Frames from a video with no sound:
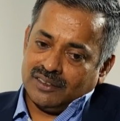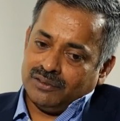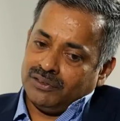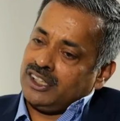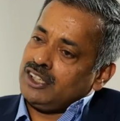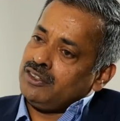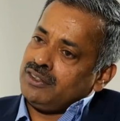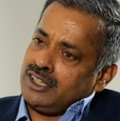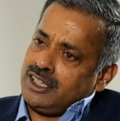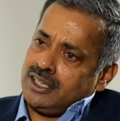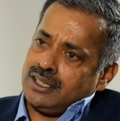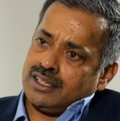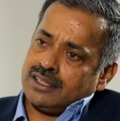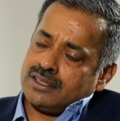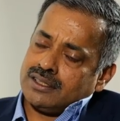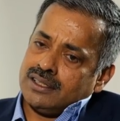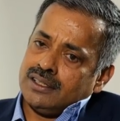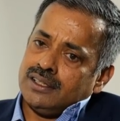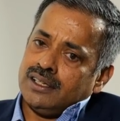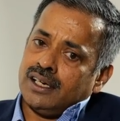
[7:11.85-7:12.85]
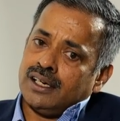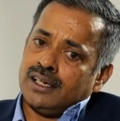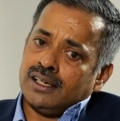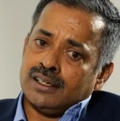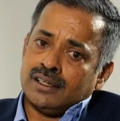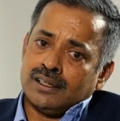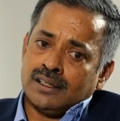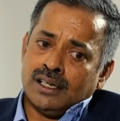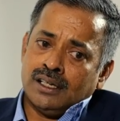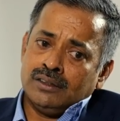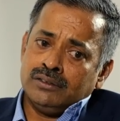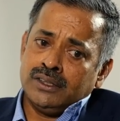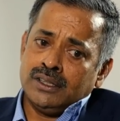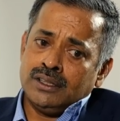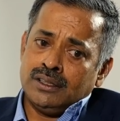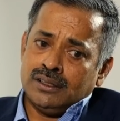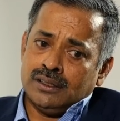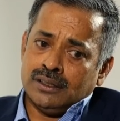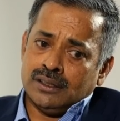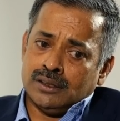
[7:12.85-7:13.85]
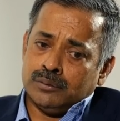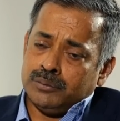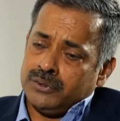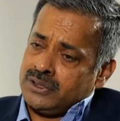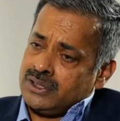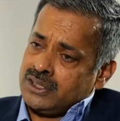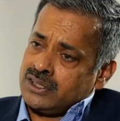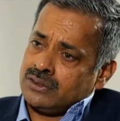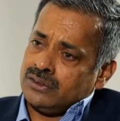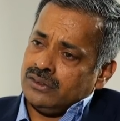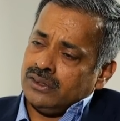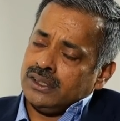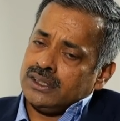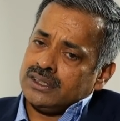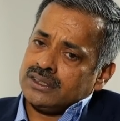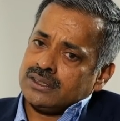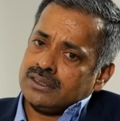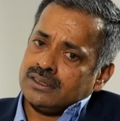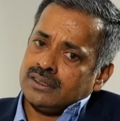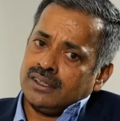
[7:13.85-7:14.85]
Very, very interesting. And Harvard Business School is